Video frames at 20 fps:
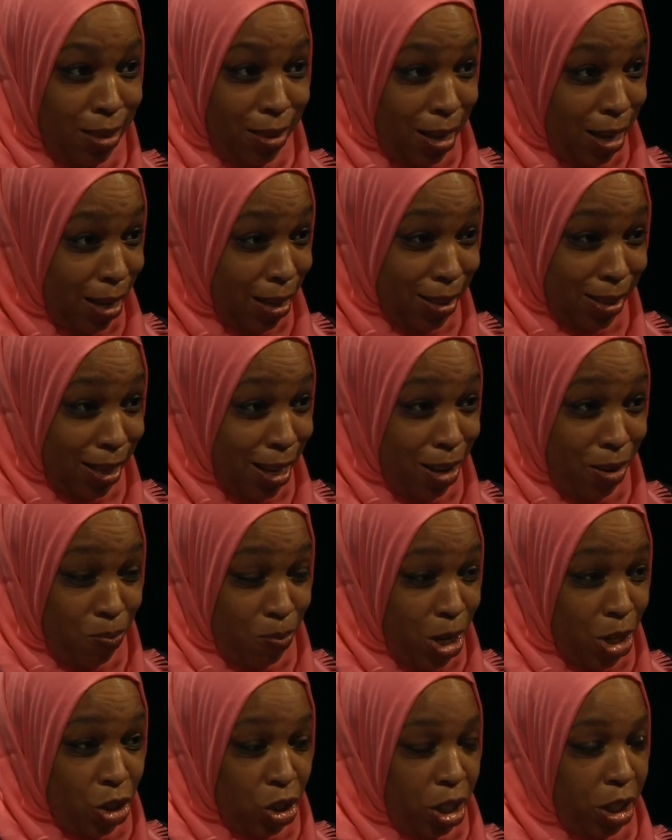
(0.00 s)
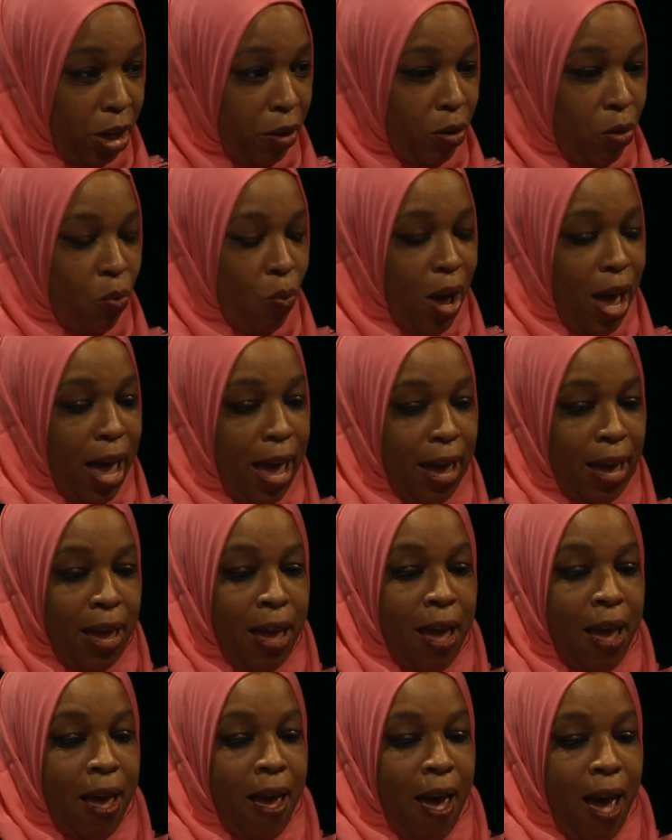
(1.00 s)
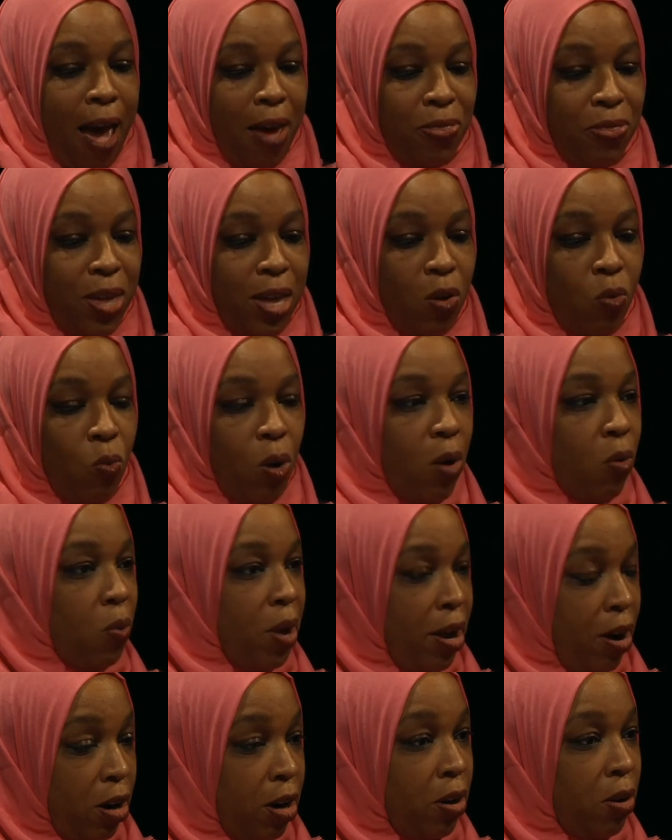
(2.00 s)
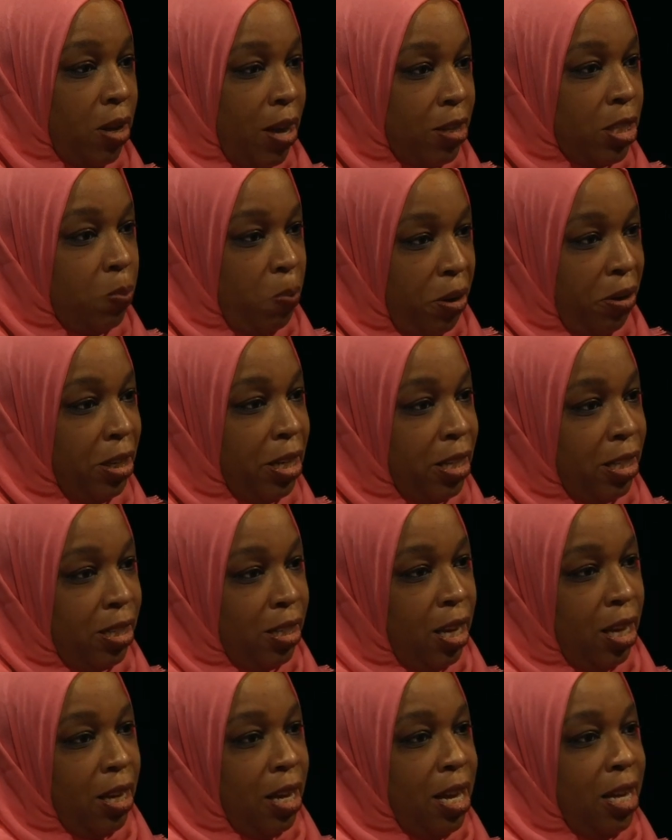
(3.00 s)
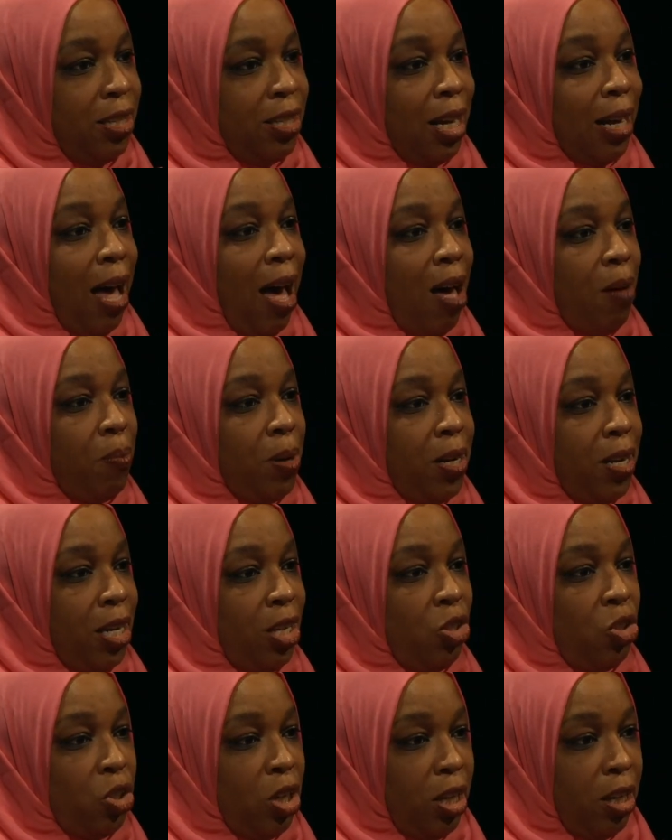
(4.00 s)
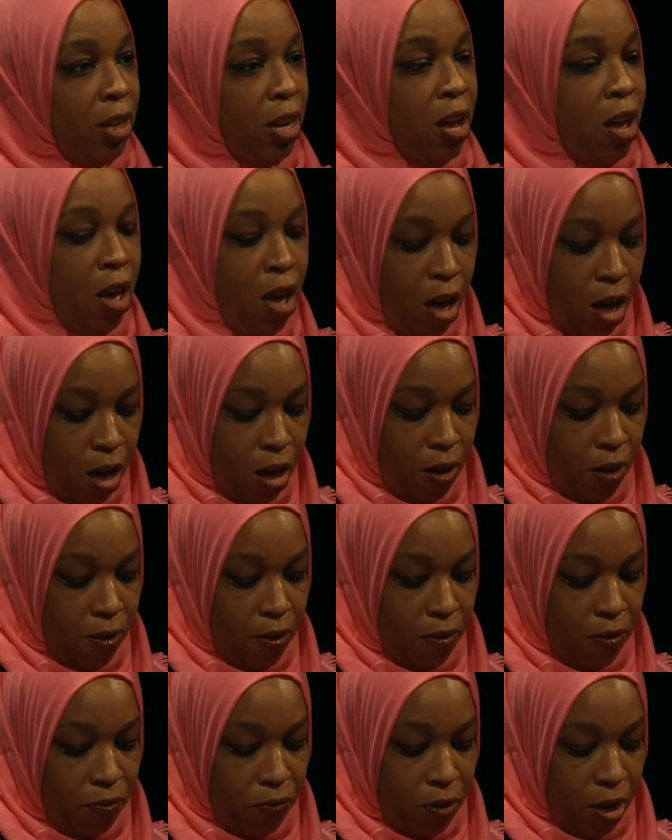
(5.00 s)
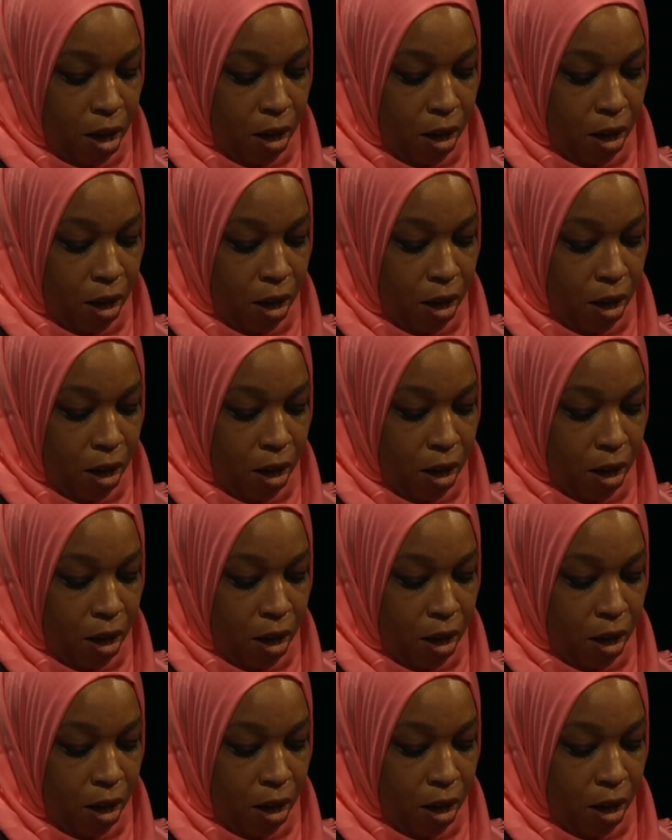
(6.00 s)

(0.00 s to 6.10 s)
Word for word: things in a much clearer way, I think what we're experiencing is a combination of,